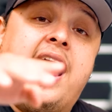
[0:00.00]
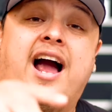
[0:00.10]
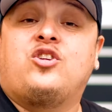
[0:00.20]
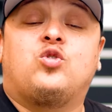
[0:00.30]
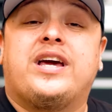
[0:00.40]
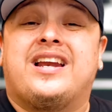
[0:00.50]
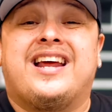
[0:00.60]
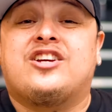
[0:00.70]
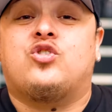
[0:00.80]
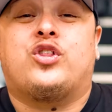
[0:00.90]
and you'll get an
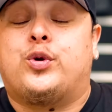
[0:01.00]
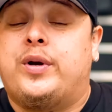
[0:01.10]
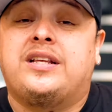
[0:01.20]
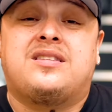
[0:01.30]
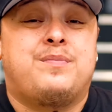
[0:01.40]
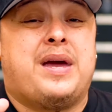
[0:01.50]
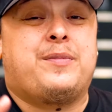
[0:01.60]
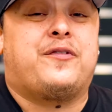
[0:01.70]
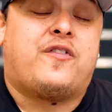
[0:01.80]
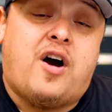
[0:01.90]
extra 3 to
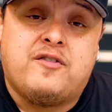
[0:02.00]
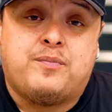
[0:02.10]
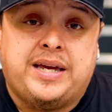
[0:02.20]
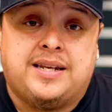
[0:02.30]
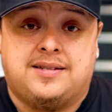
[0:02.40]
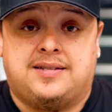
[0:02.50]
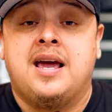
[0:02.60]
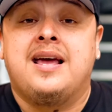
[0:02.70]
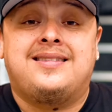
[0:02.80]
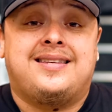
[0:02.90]
maybe 5 meters
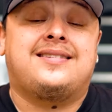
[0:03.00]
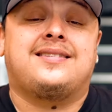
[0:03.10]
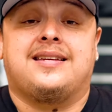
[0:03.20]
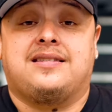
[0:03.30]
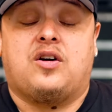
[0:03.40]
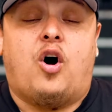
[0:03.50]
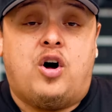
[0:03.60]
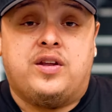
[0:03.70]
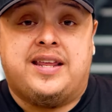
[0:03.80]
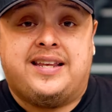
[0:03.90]
distance
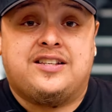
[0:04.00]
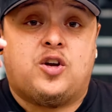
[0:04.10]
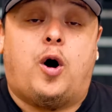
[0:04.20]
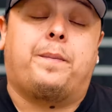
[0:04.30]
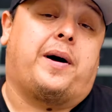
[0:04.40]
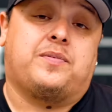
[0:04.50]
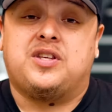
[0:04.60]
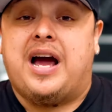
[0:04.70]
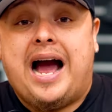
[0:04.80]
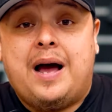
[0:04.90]
on these Hopups.
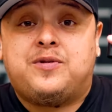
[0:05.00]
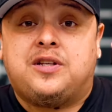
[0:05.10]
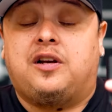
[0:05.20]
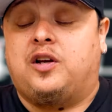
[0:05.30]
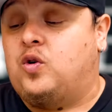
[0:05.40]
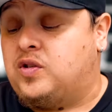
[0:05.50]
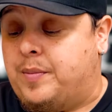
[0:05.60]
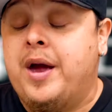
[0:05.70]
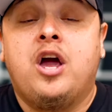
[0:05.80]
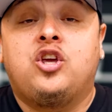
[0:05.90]
They're absolutely
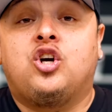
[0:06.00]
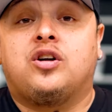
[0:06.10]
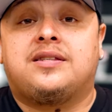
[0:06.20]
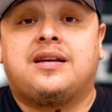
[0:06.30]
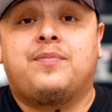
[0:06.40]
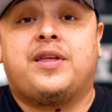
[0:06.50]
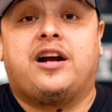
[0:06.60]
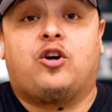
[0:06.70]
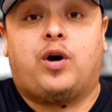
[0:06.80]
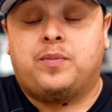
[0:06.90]
awesome. You got some that
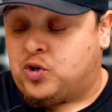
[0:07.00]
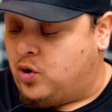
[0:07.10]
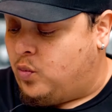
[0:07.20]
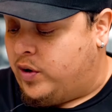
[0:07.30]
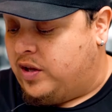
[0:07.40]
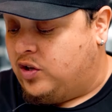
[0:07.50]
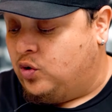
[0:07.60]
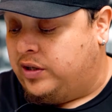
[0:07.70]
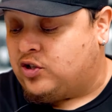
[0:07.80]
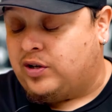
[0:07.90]
are grub screwed where
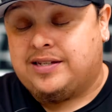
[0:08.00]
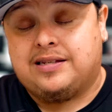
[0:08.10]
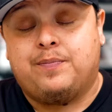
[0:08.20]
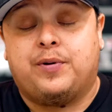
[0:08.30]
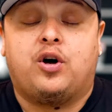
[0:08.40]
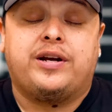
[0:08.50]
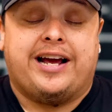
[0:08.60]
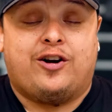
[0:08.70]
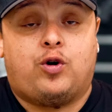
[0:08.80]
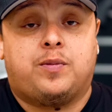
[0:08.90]
you literally slip it on
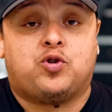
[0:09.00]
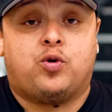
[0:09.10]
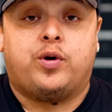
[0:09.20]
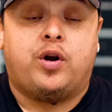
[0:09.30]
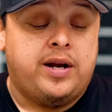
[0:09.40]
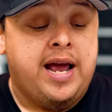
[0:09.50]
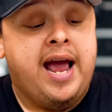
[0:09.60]
and grub screw it on,